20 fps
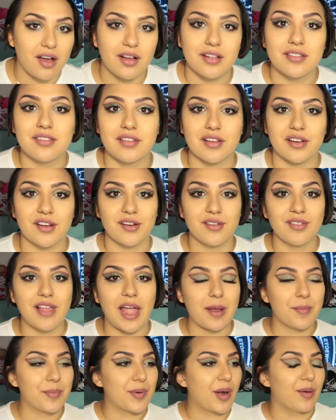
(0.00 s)
concert.
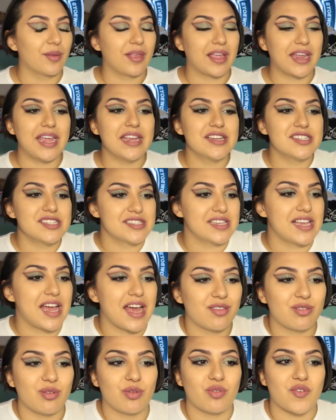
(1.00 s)
Like, bro, like it just
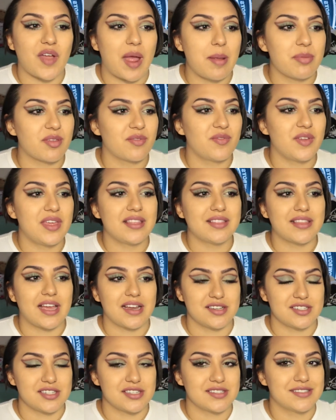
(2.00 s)
has those vibes of it
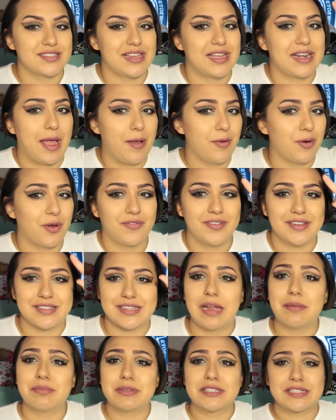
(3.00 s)
that just, and I don't know if
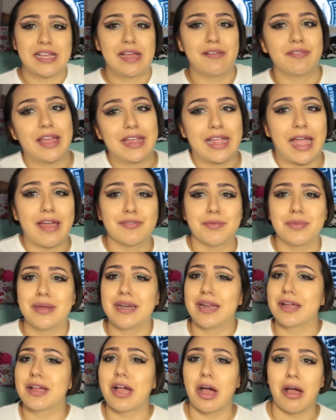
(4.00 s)
it's that just that like I haven't
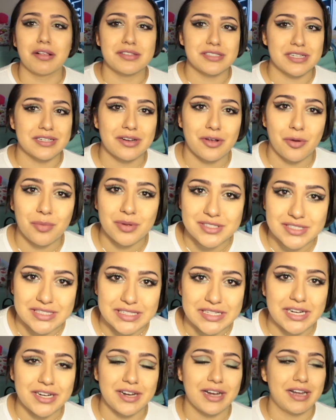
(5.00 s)
been at a concert in almost
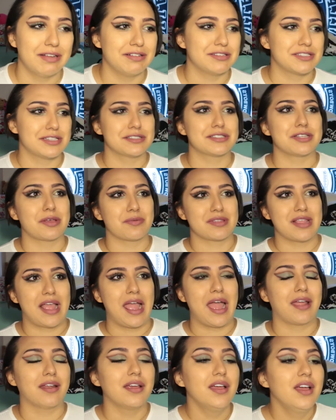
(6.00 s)
a year and it's just so
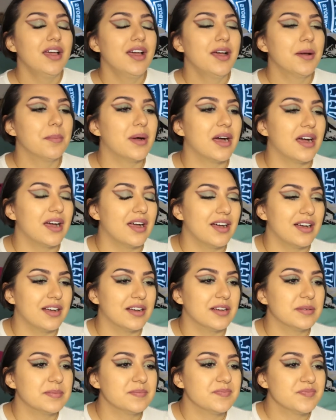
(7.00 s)
sad, but
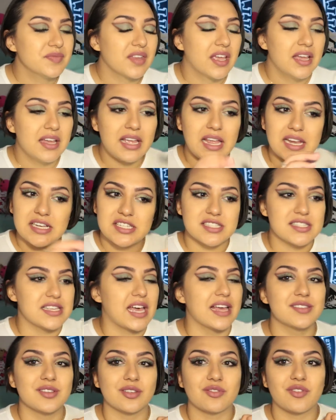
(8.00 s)
um it
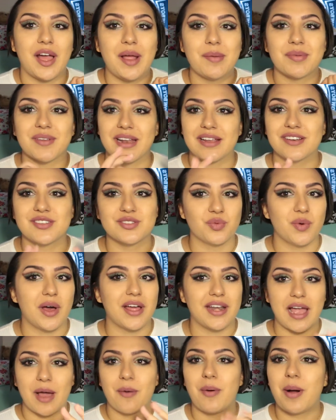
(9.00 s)
just has those vibes and I just
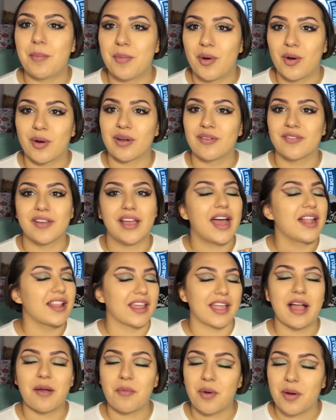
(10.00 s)
want it. I want more of it. I
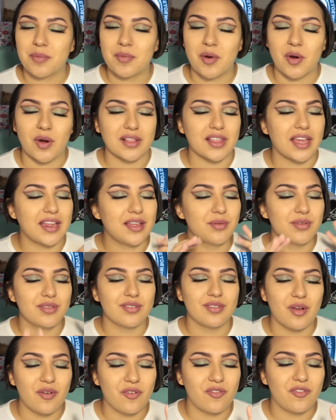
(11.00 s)
like I want more. Like, it
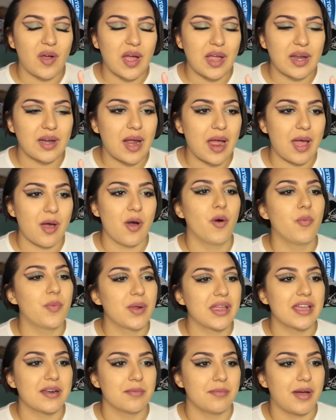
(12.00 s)
was so fire. I
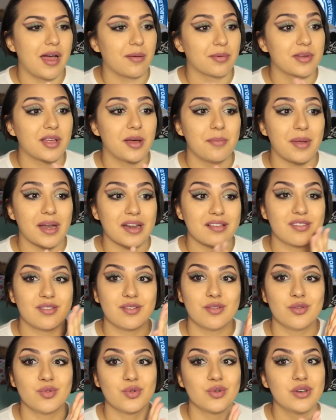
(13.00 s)
hope we get a Mob comeback
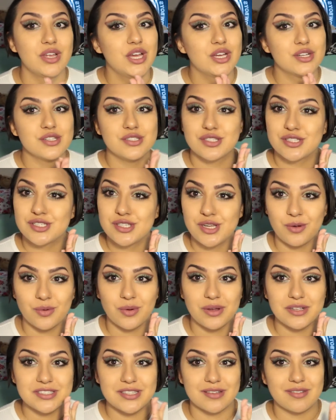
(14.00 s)
soon.
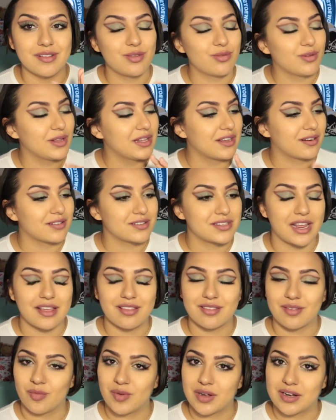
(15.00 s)
Shoot. And so this one little
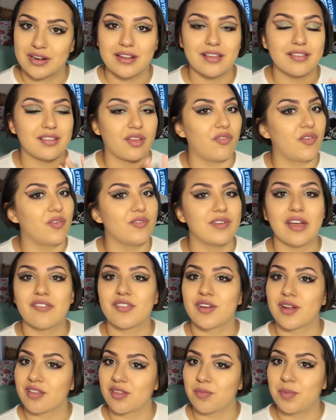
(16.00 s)
taste of what it is. If you've
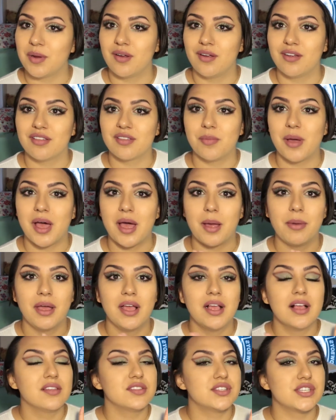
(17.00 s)
never experienced
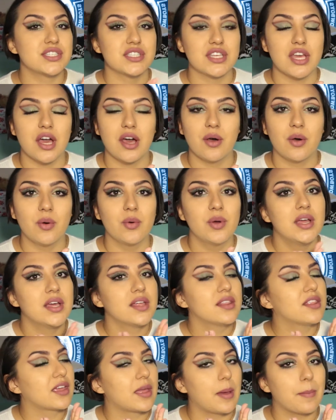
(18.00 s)
Mob, just go
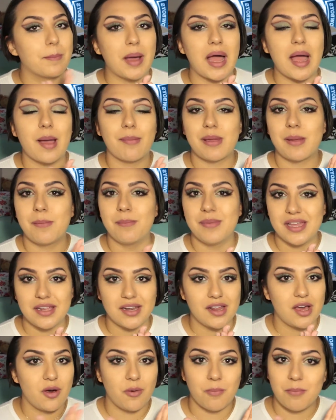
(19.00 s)
look at Bobby,
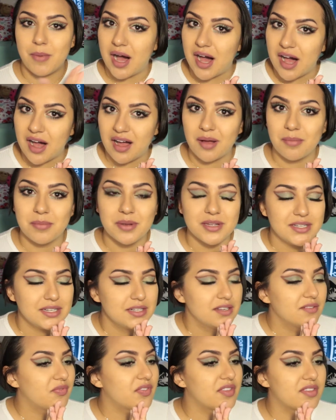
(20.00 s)
Mino, Mob
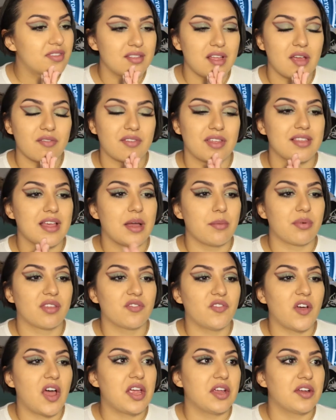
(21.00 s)
stuff, because that
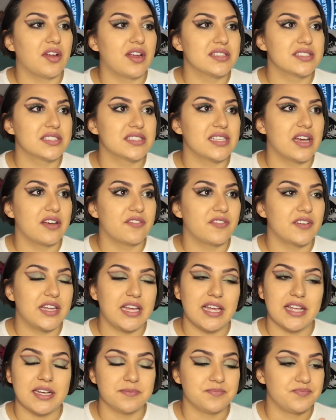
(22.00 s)
was fire and stuff,
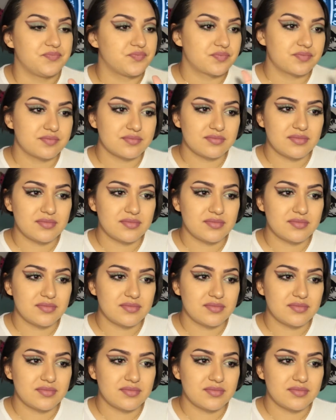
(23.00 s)
and